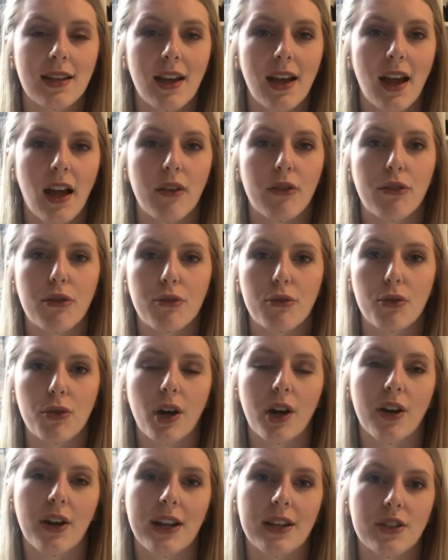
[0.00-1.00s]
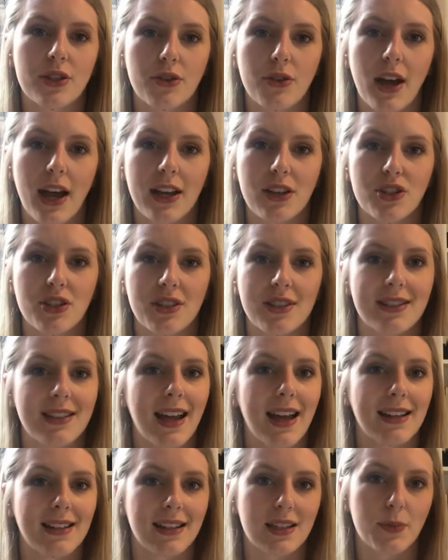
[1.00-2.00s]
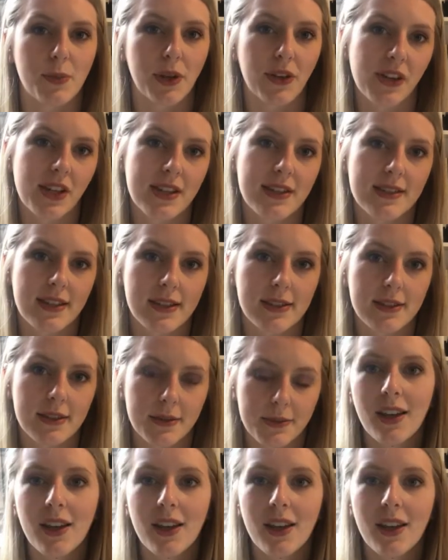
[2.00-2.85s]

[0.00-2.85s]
and through her interactions and experiences.